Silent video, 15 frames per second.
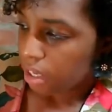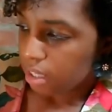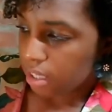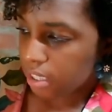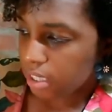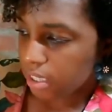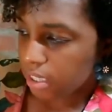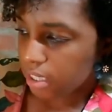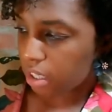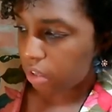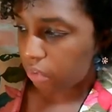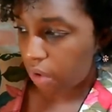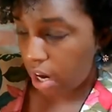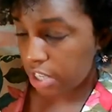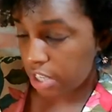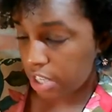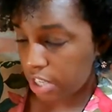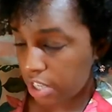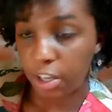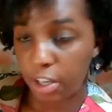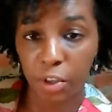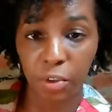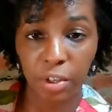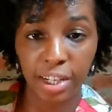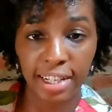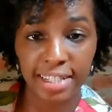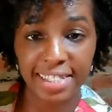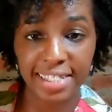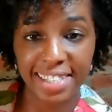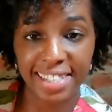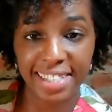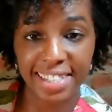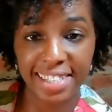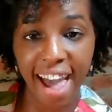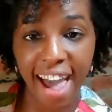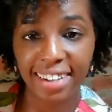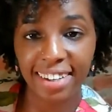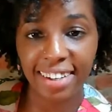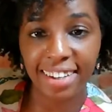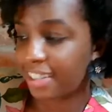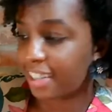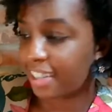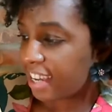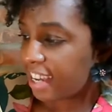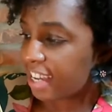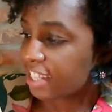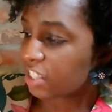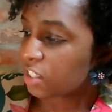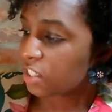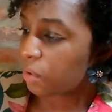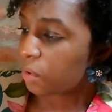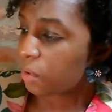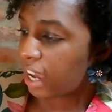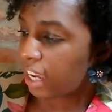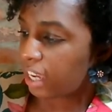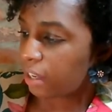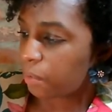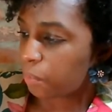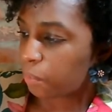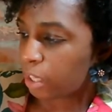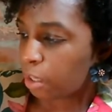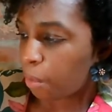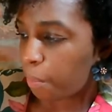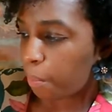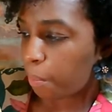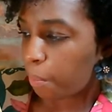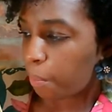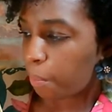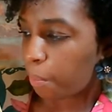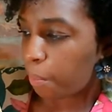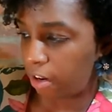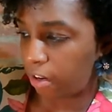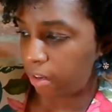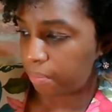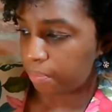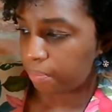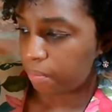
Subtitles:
This crunchy green snack is great with peanut butter.